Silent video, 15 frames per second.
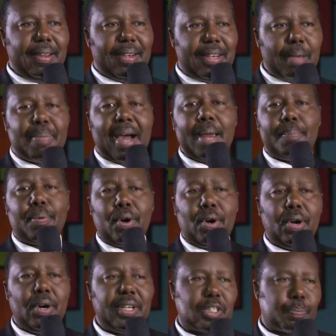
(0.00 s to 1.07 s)
in the
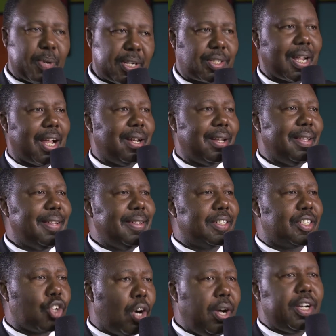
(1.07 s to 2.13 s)
Bible, especially
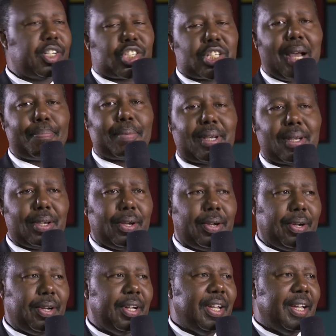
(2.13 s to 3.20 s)
in John
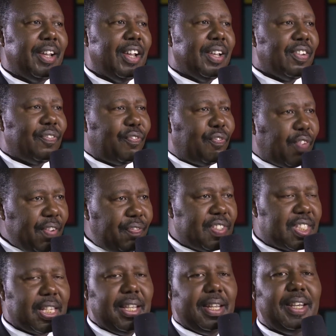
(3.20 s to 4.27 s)
chapter
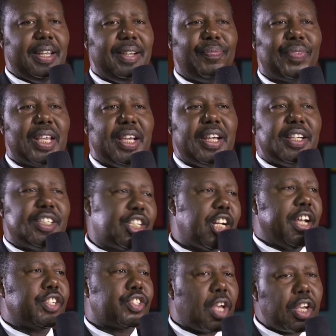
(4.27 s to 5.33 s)
15,
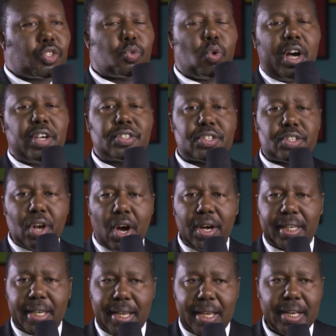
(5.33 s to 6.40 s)
Jesus was
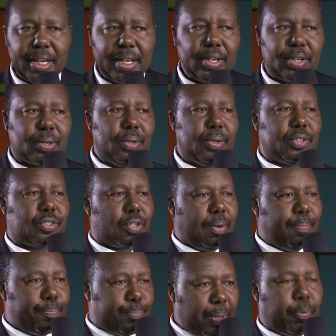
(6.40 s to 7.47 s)
talking to
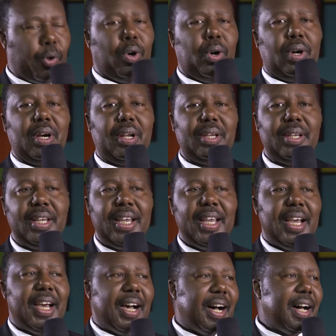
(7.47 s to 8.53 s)
some people,
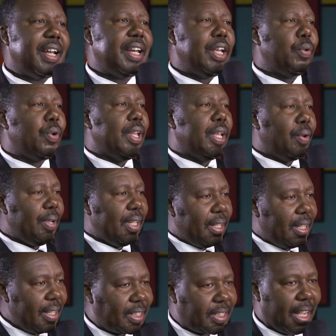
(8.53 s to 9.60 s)
and
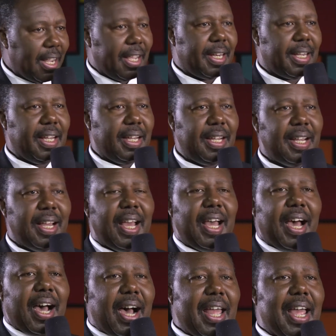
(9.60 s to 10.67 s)
he said,
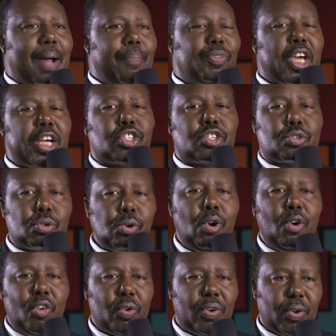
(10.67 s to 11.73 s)
I am the
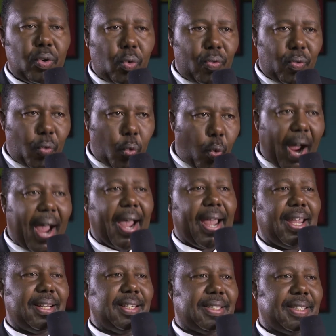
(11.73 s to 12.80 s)
true
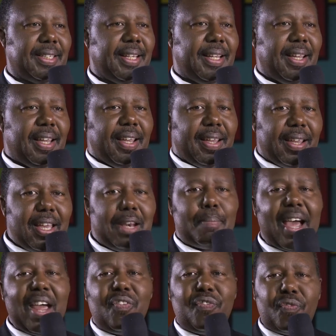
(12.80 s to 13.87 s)
wine, and
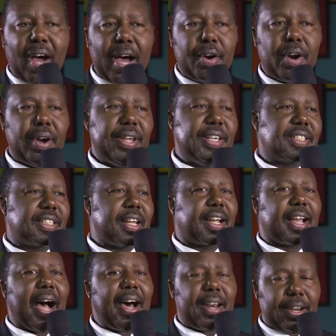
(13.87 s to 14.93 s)
my Father is the
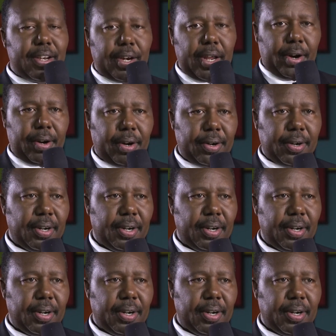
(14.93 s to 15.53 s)
gardener.